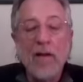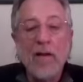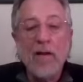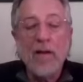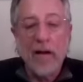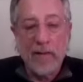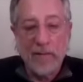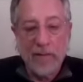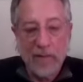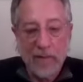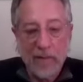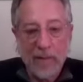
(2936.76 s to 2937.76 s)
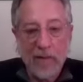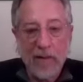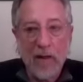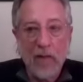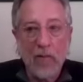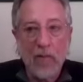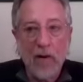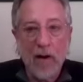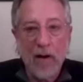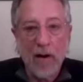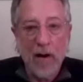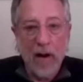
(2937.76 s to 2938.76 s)
Yeah. Yeah.
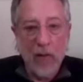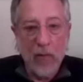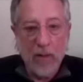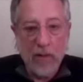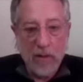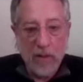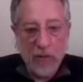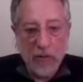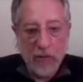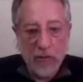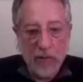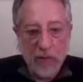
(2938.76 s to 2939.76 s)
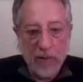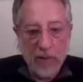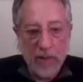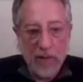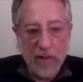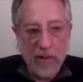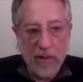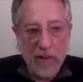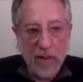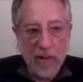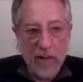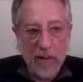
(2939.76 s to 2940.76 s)
I wasn't going to do it, but then
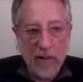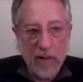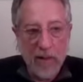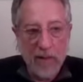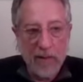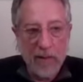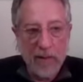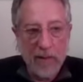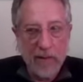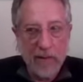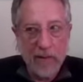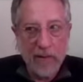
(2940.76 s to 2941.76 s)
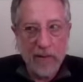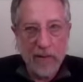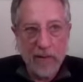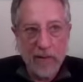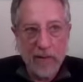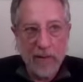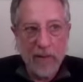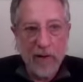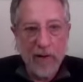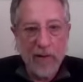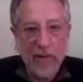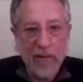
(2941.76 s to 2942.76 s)
I had that all
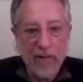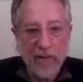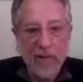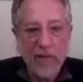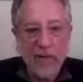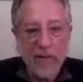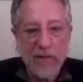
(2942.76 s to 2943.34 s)
right. Let's